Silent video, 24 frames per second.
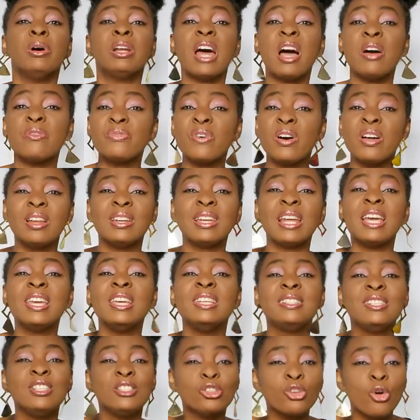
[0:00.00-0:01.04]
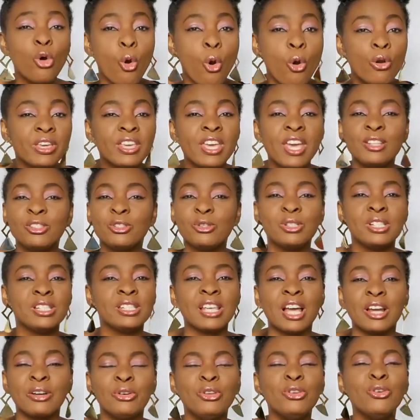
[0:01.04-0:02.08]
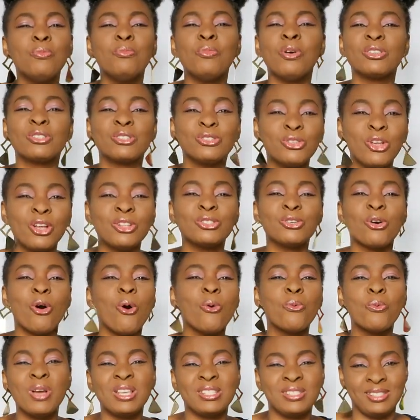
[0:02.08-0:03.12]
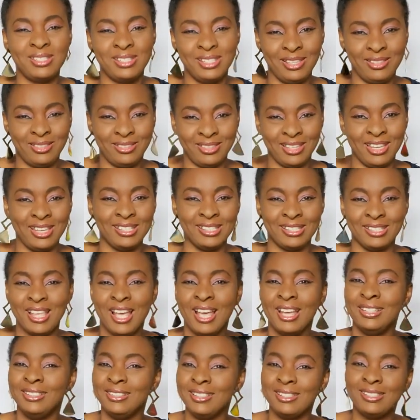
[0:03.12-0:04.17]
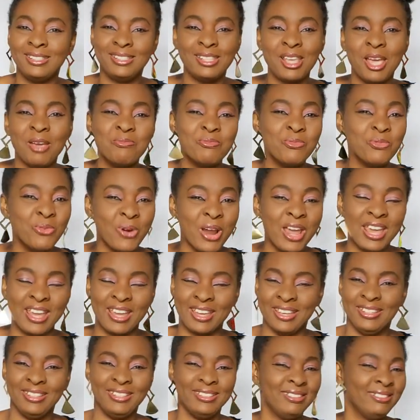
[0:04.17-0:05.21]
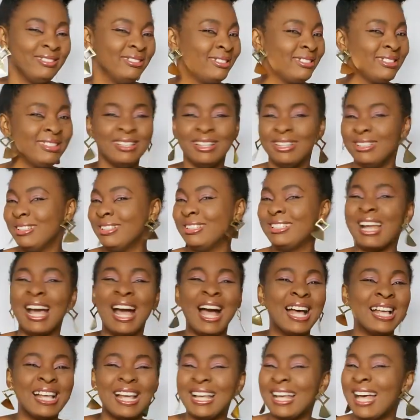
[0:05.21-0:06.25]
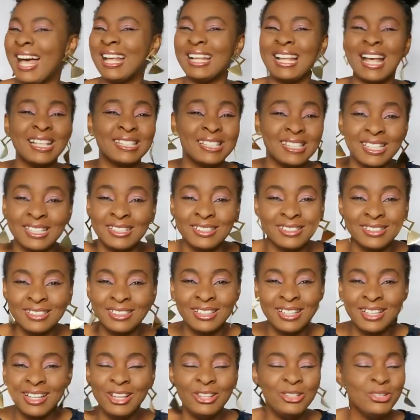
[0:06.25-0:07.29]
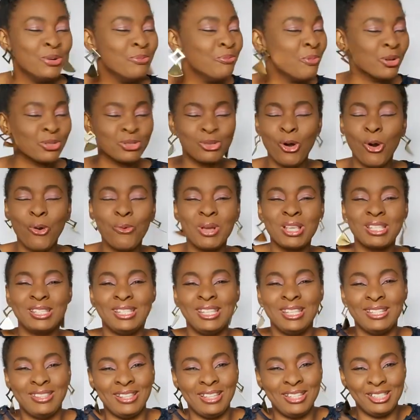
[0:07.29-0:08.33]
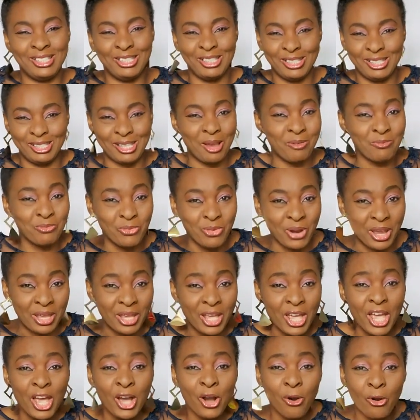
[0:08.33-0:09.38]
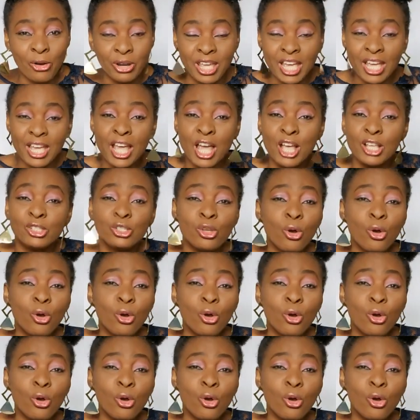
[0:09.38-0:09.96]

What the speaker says: But I found that it is okay to disagree. You must not always see things the same way. As in, you must not always see things the same way. Okay?